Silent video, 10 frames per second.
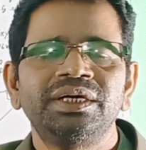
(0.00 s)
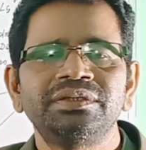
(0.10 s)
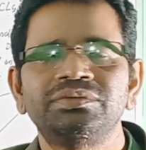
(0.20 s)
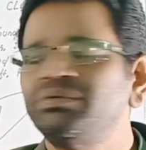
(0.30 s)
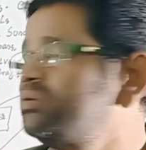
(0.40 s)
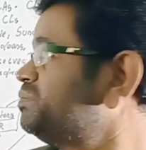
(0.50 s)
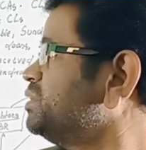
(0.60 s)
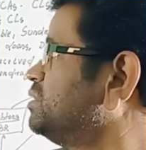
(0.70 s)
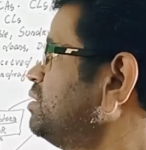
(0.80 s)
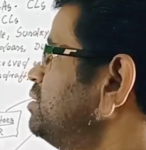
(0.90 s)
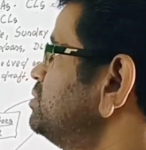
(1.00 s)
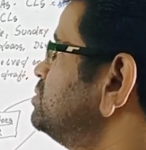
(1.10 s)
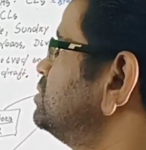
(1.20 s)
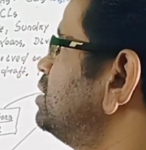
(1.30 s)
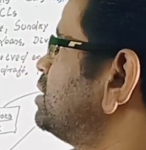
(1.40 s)
should be the
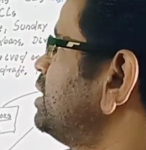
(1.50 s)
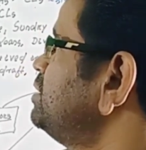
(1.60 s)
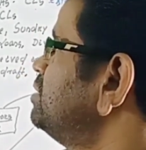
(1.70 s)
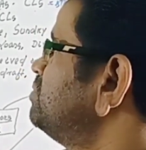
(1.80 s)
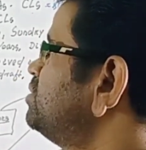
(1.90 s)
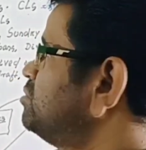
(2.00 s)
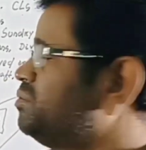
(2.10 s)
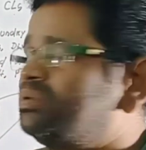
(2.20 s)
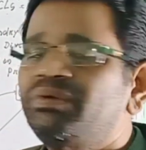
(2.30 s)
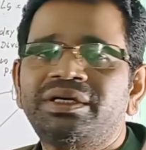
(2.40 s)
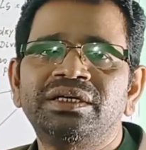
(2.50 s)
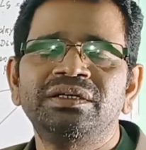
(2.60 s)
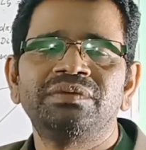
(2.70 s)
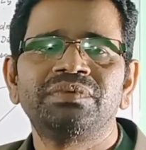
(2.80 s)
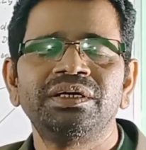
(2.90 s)
right amount of working
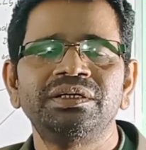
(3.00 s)
capital.